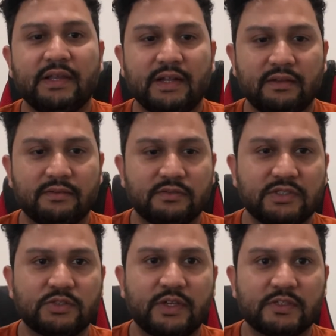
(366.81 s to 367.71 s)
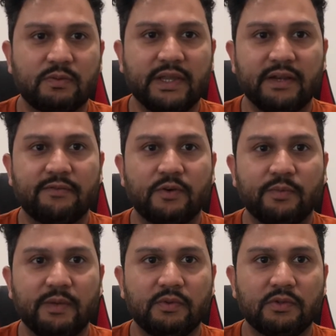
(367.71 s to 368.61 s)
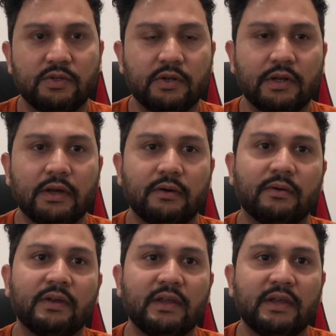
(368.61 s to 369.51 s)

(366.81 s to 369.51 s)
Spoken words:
and just to explain for people who don't know,